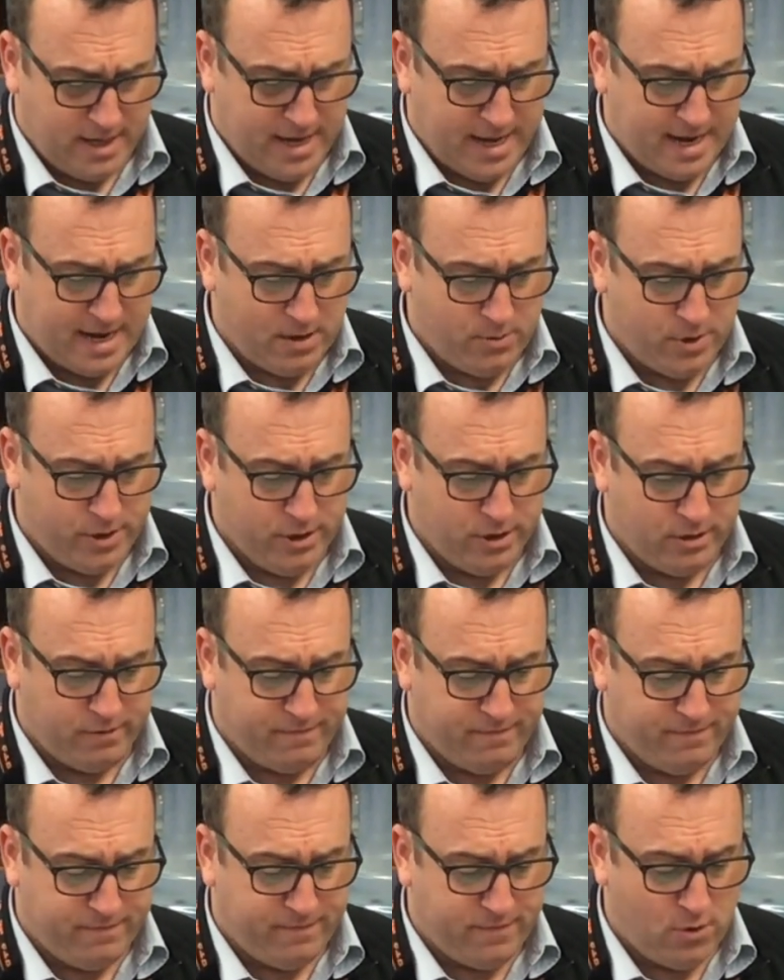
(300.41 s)
and I want you to
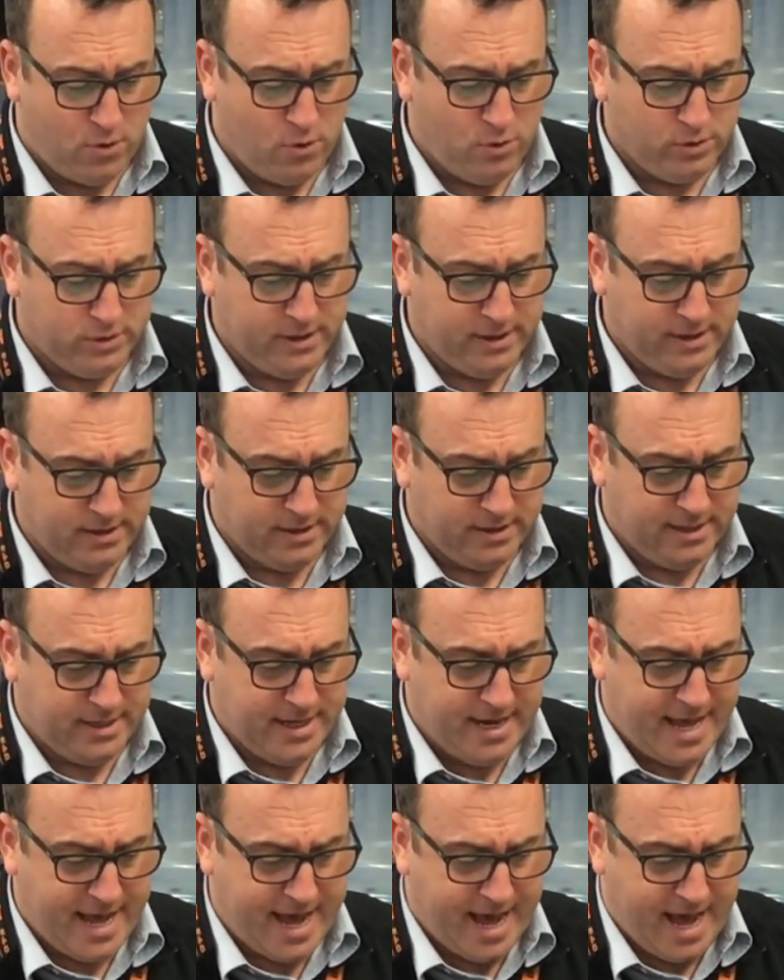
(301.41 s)
fold it
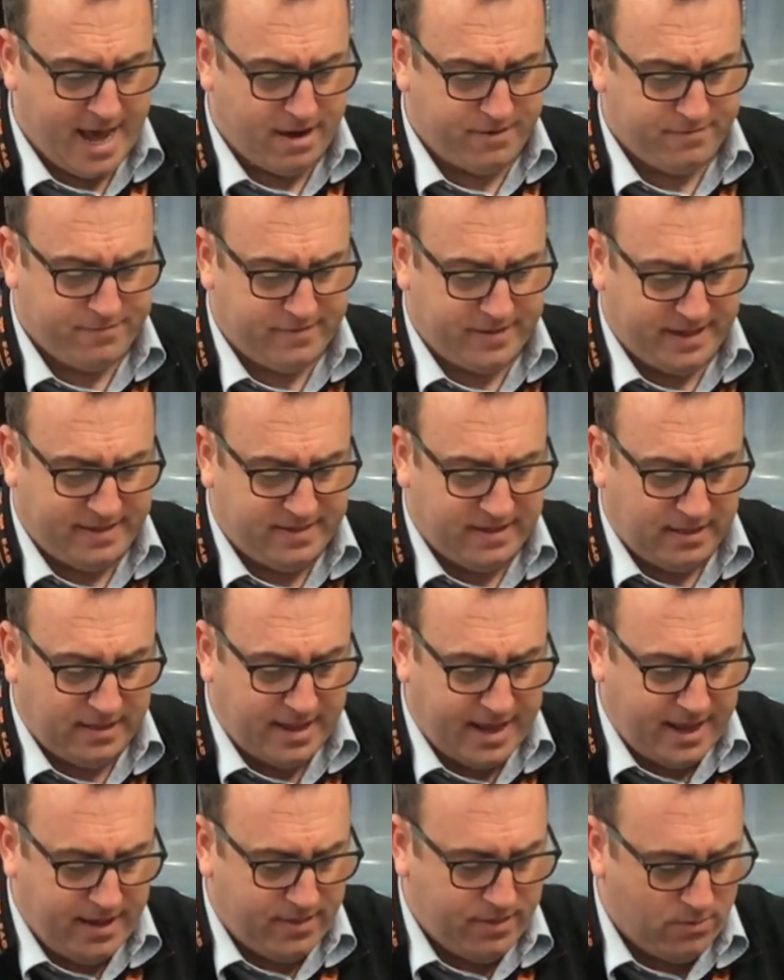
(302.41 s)
in half, like the
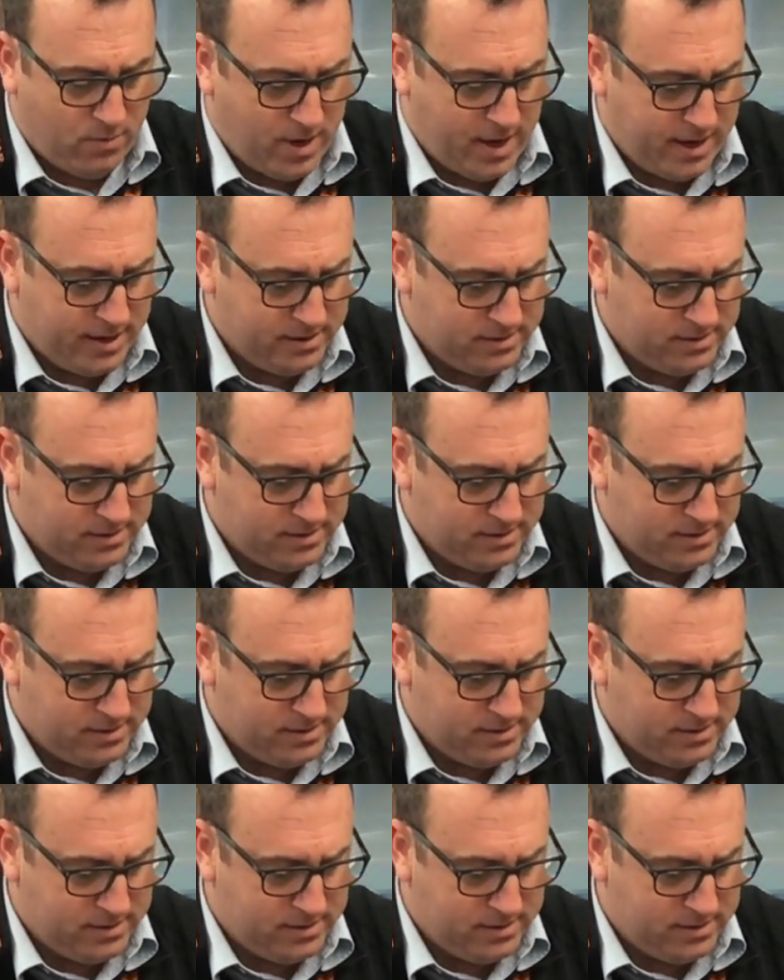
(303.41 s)
lengthwise.